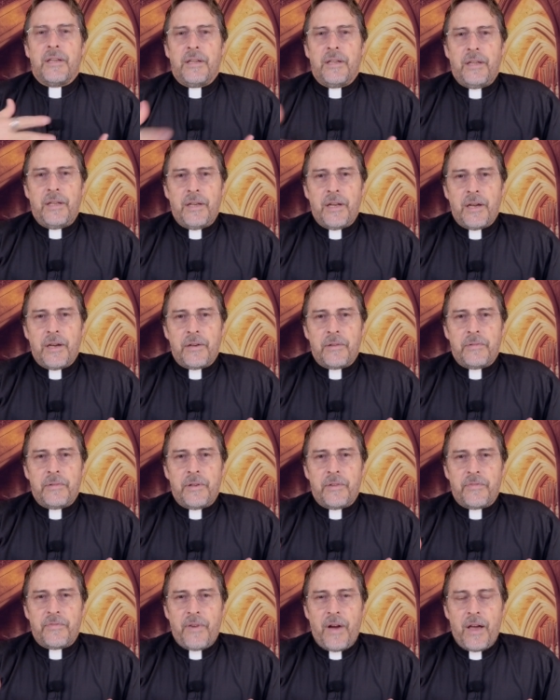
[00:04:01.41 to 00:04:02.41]
You know,
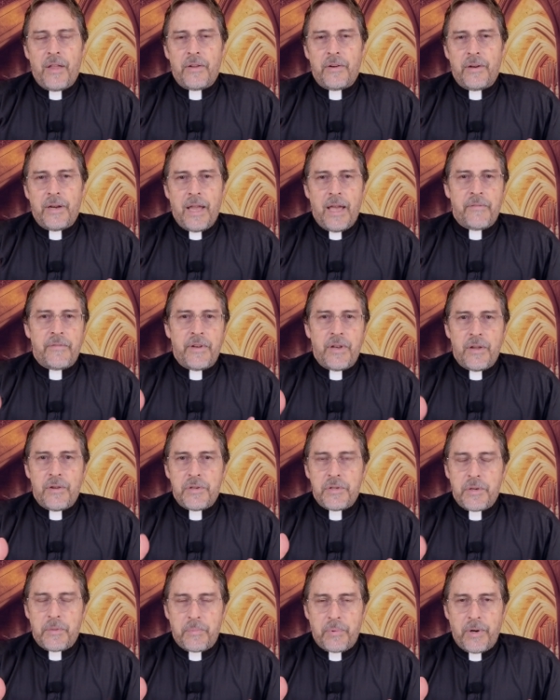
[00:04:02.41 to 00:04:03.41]
your Father in heaven
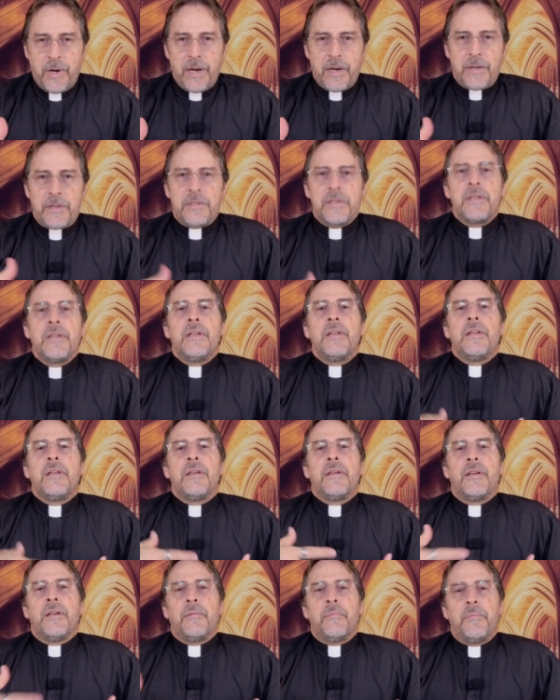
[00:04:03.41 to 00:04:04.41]
knows your prayers.
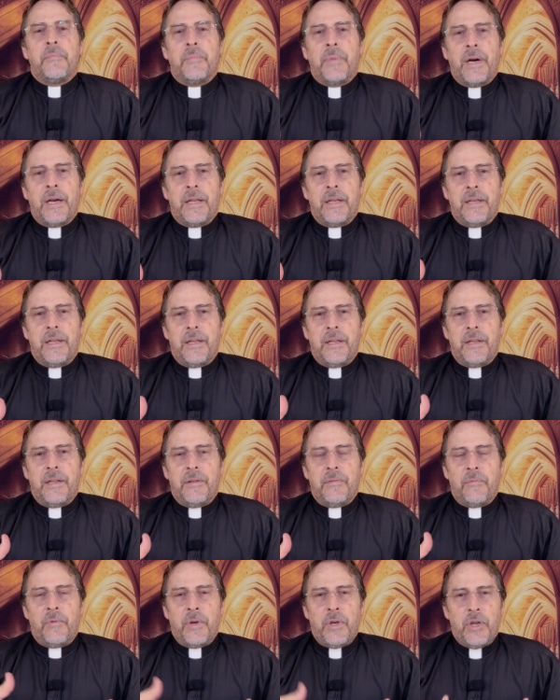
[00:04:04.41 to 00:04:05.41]
But
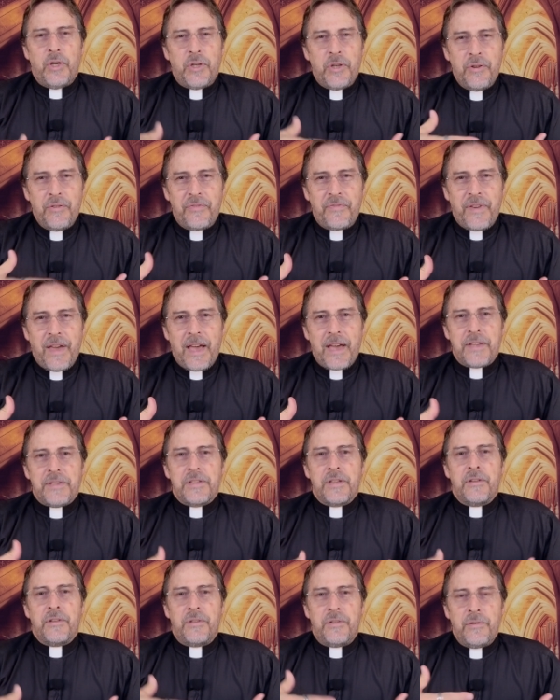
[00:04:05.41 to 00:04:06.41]
when you do
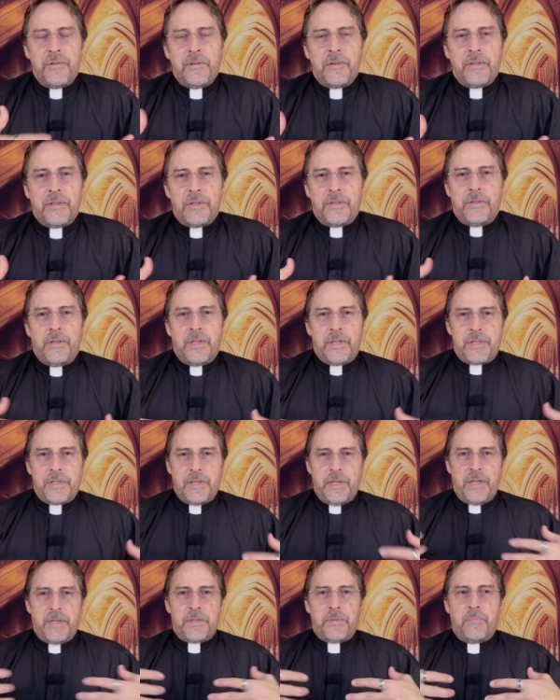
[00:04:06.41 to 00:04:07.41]
fast, do it's
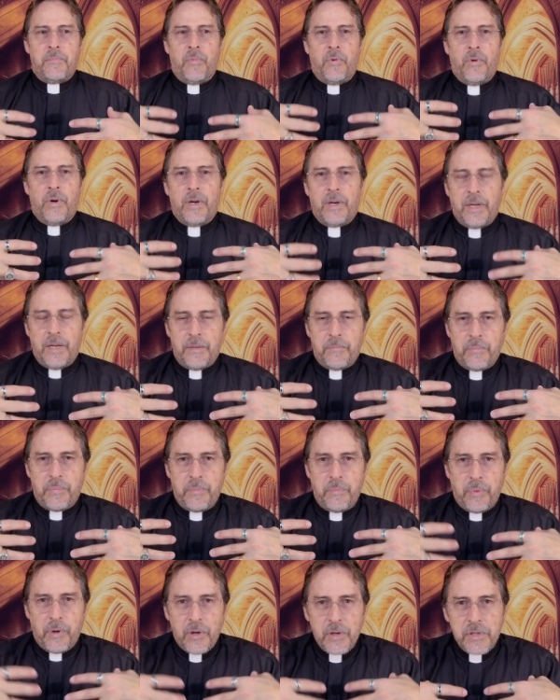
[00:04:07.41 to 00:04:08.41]
it's more
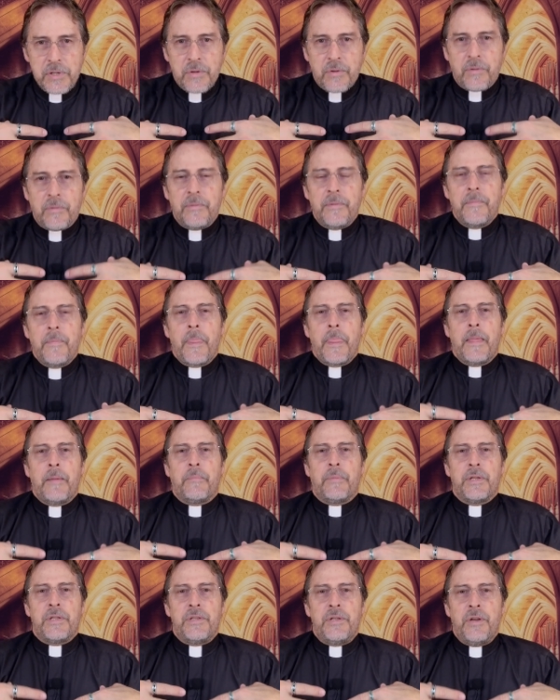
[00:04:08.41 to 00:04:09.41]
personal,
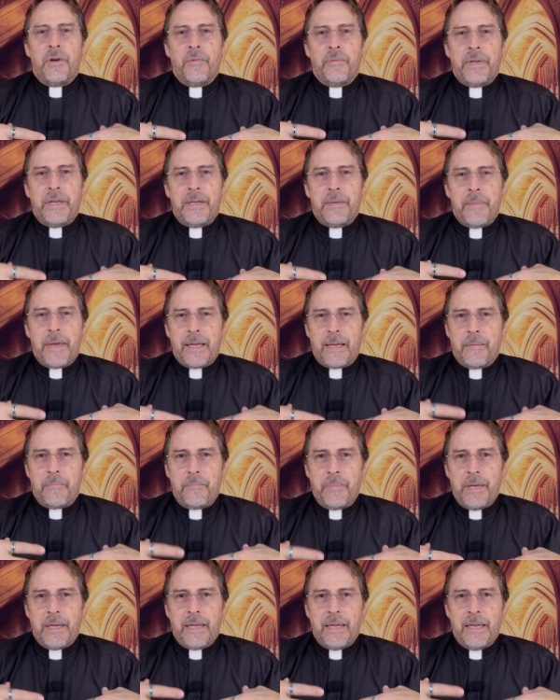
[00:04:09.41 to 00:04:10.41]
but you don't need to make a
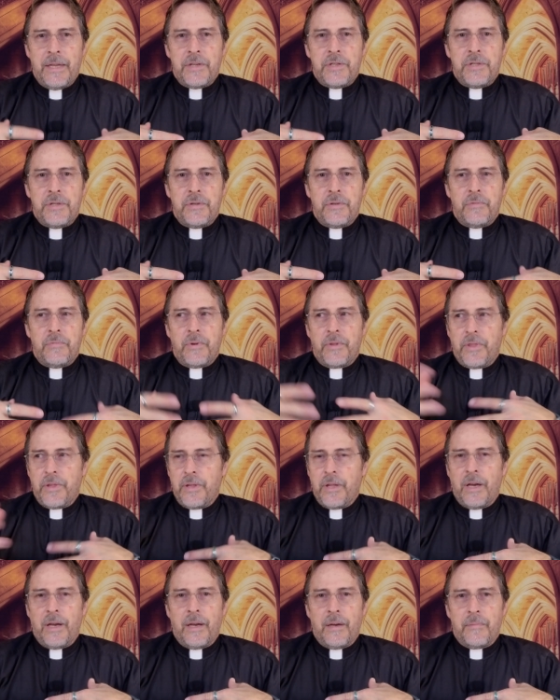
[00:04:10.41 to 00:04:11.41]
big issue with
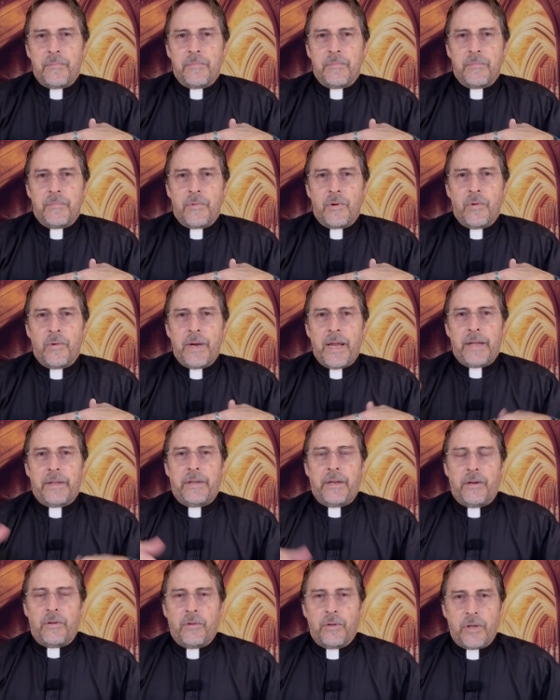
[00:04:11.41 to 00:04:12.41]
um, going out
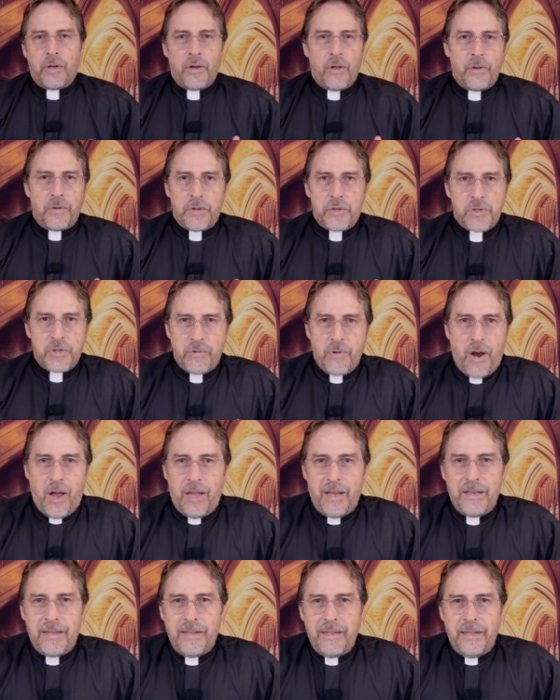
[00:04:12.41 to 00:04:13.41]
there and looking all
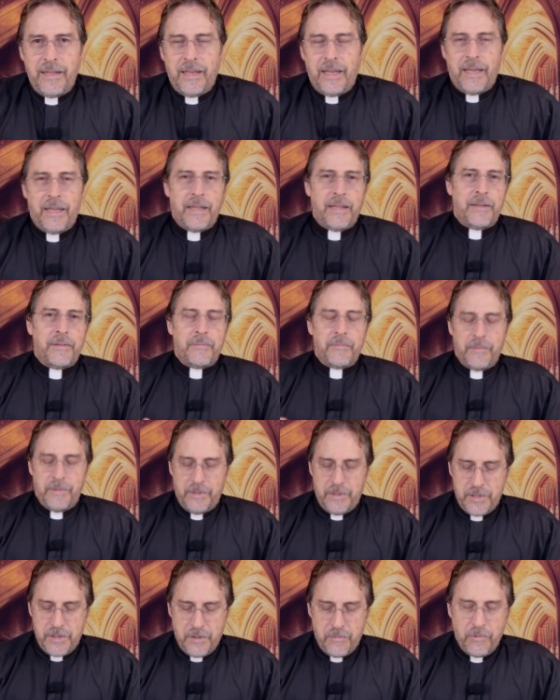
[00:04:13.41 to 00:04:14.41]
distraught. And
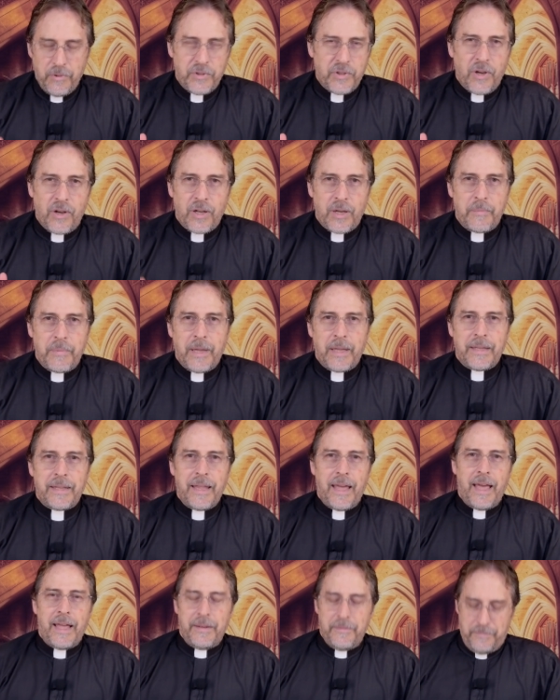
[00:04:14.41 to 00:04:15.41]
so we'll talk about
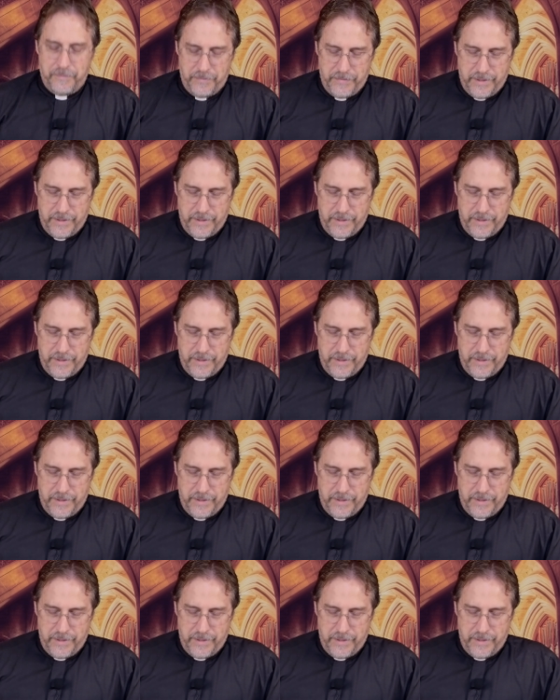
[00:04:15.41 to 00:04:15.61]
that.